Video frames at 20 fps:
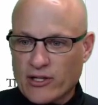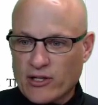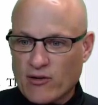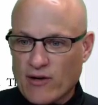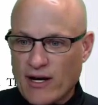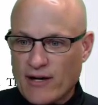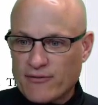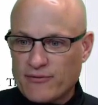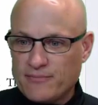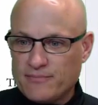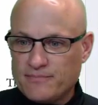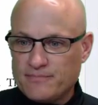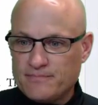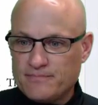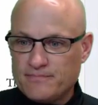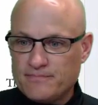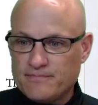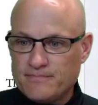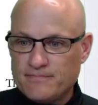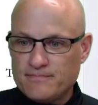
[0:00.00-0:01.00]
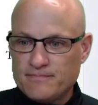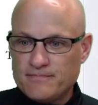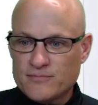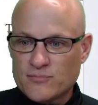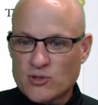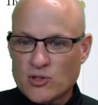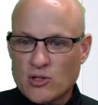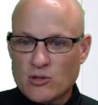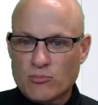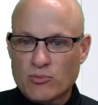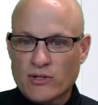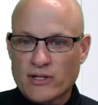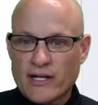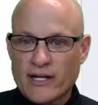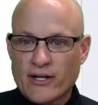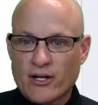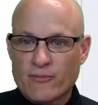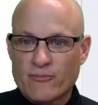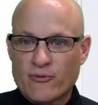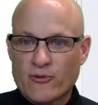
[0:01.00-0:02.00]
another one to graph. So I'll
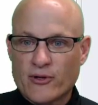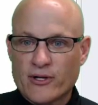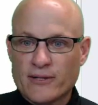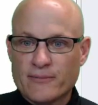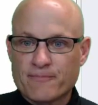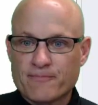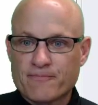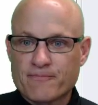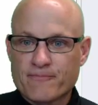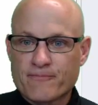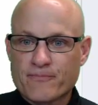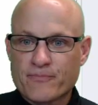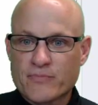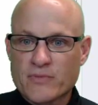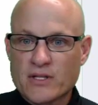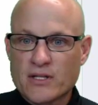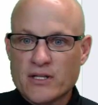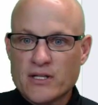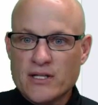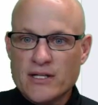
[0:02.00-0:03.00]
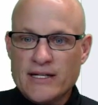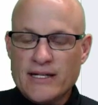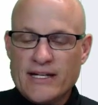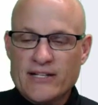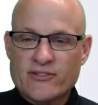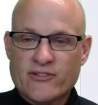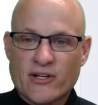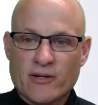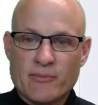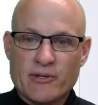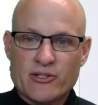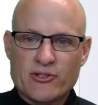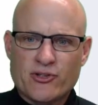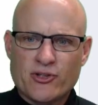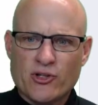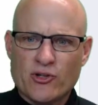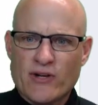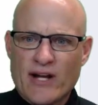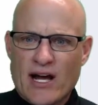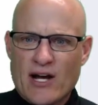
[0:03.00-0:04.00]
bring that up for you. It's going to be
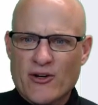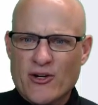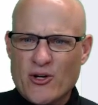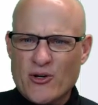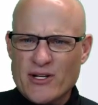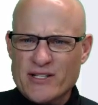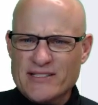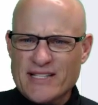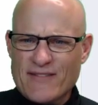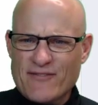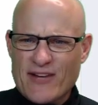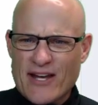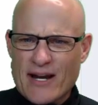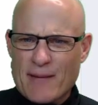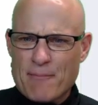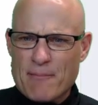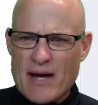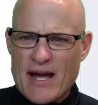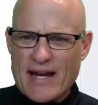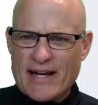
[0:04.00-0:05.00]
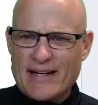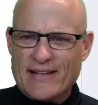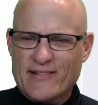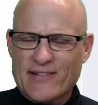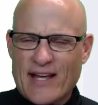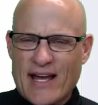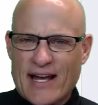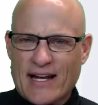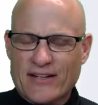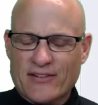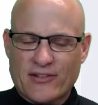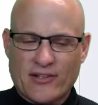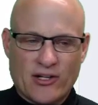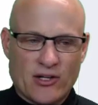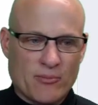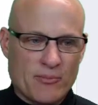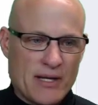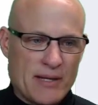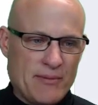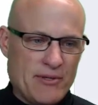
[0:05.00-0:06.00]
2. Now notice I've got a minus x
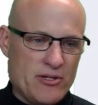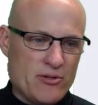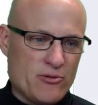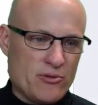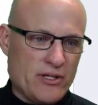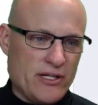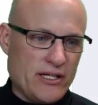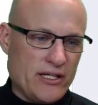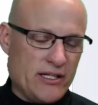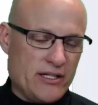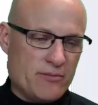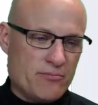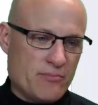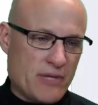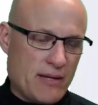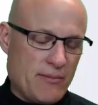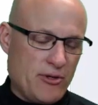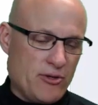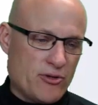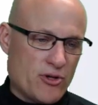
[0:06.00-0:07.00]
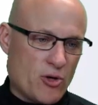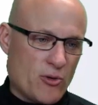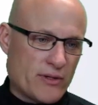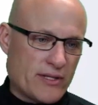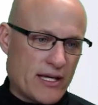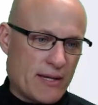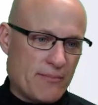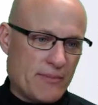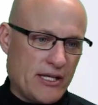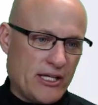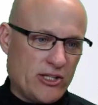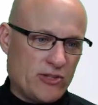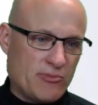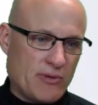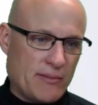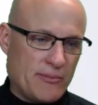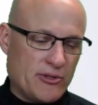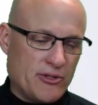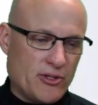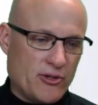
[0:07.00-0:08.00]
here. Maybe you need maybe you know what that
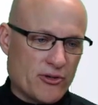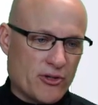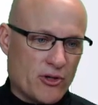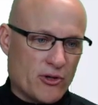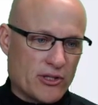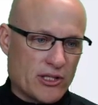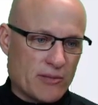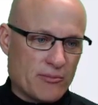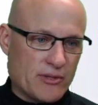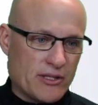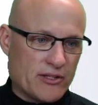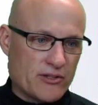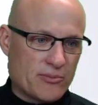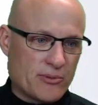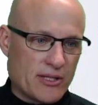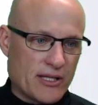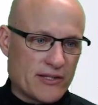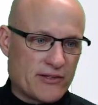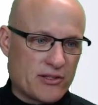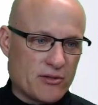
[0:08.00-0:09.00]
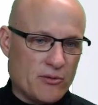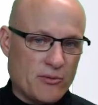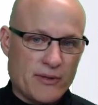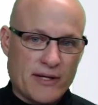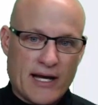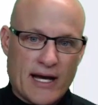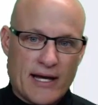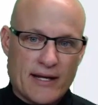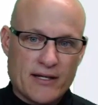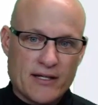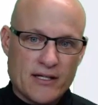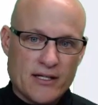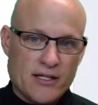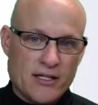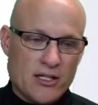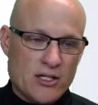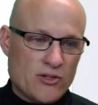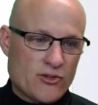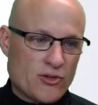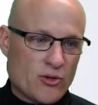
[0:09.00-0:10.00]
means, maybe you don't know what that means, but let's see what we got.
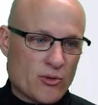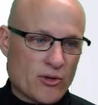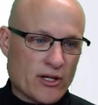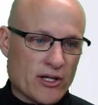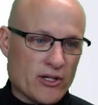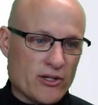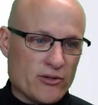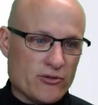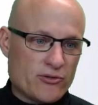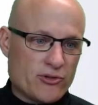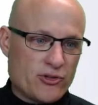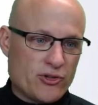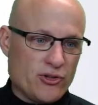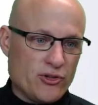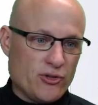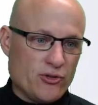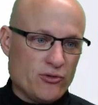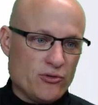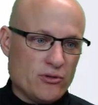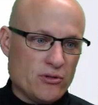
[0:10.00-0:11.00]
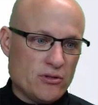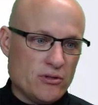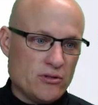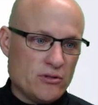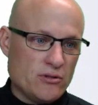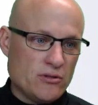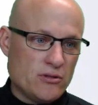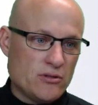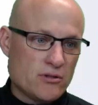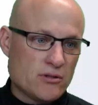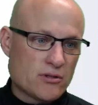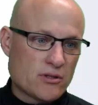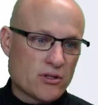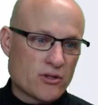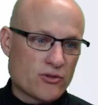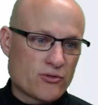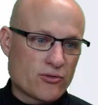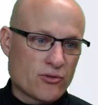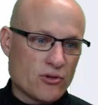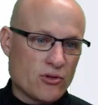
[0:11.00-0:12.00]
So we're going to do 2
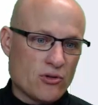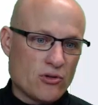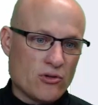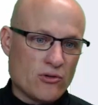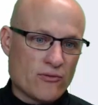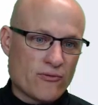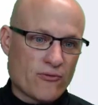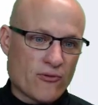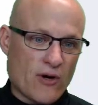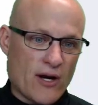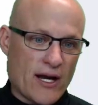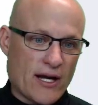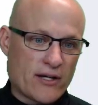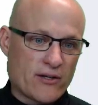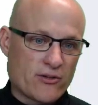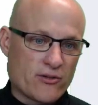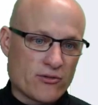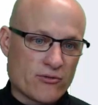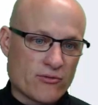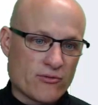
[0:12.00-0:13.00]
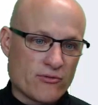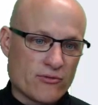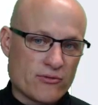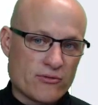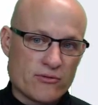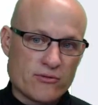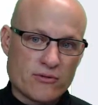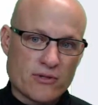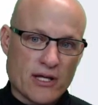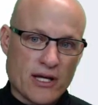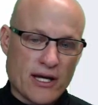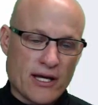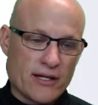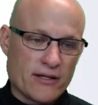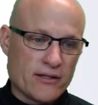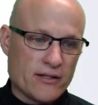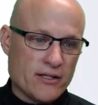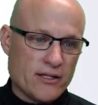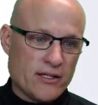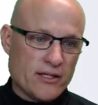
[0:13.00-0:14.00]
Control fract
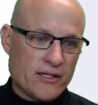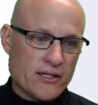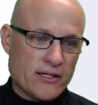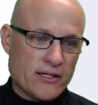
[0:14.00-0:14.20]
that,